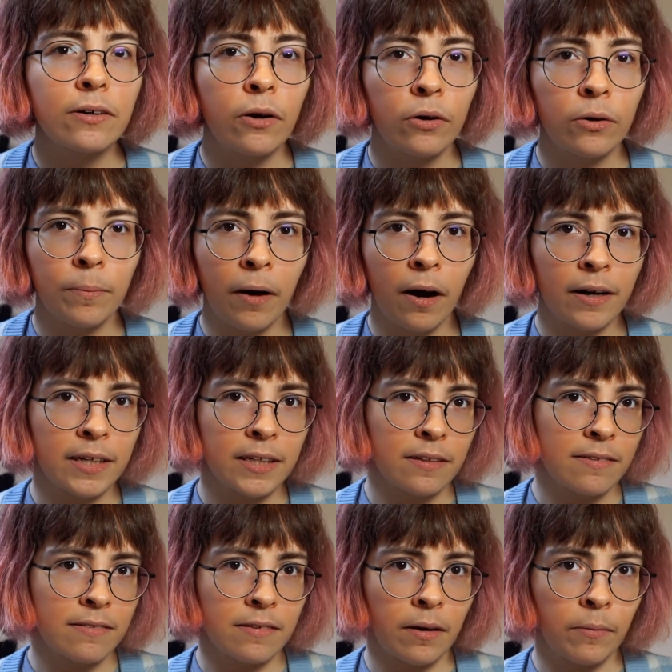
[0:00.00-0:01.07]
her body
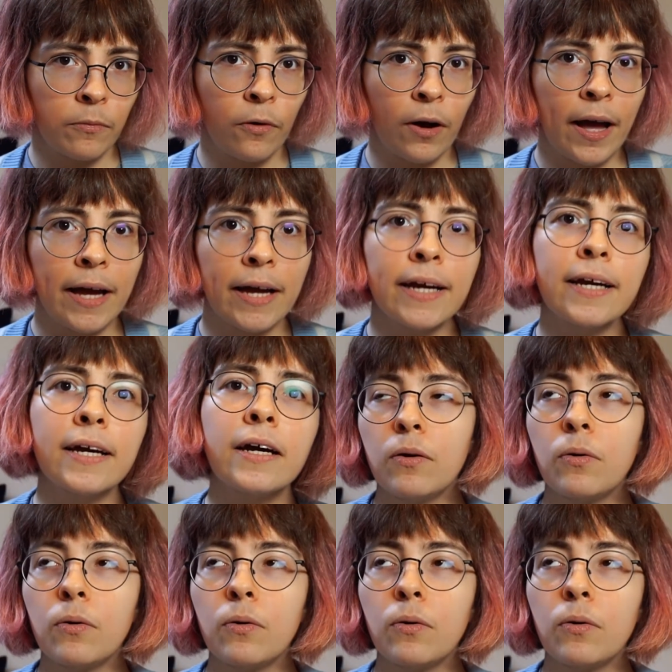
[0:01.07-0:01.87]
in some way,